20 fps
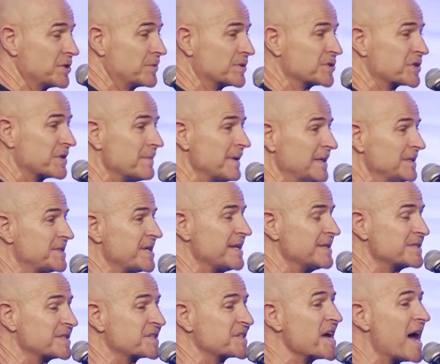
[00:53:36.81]
There were some
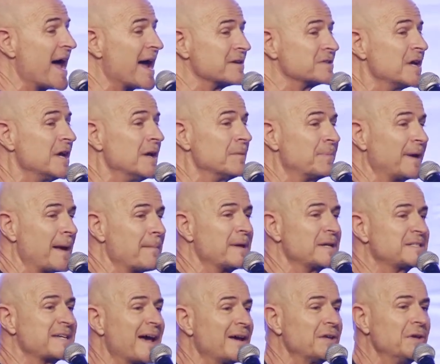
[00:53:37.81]
intense times, but I'm
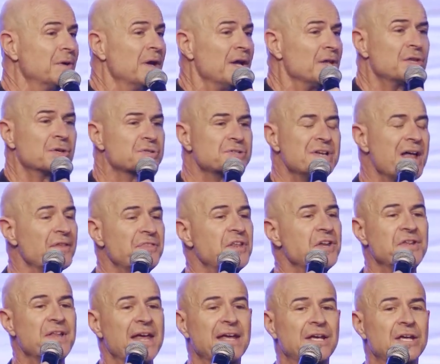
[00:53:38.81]
gonna tell you, there's
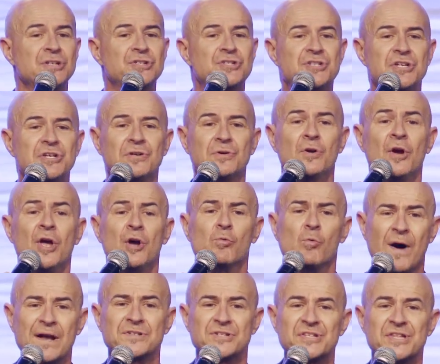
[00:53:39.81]
nothing they can do
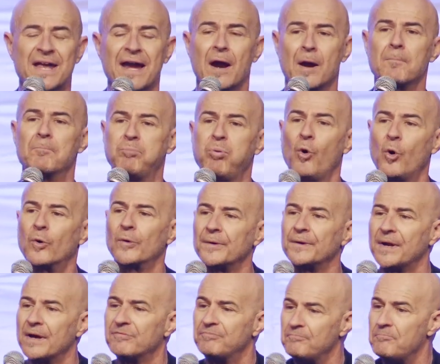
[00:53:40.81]
once they are
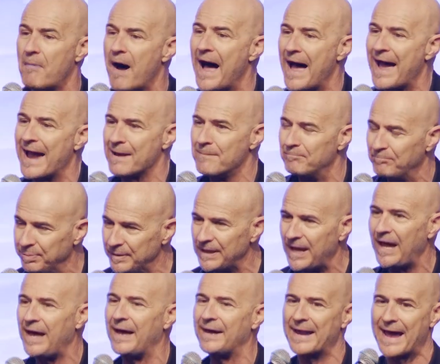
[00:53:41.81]
born of my
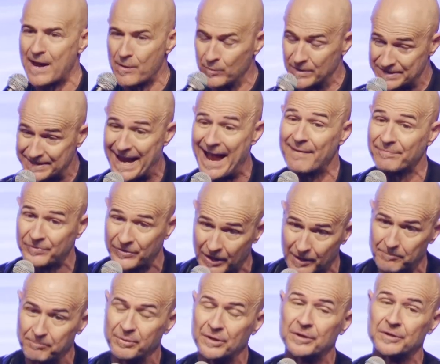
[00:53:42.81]
blood. I was at
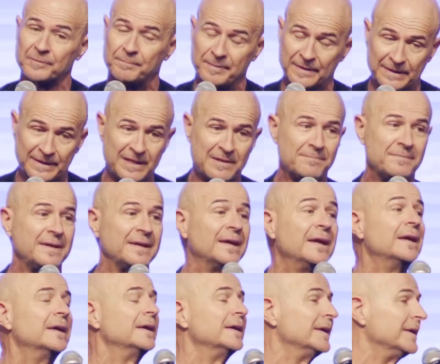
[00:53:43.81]
their birth, believe me.